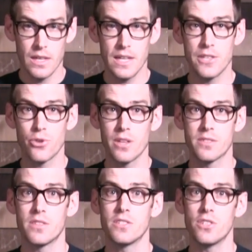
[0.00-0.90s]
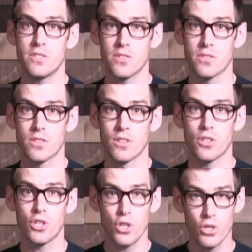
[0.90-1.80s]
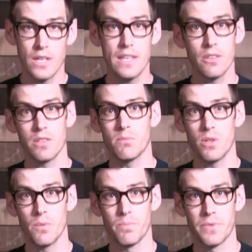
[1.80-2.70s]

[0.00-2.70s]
He trusted that Jesus could heal him though.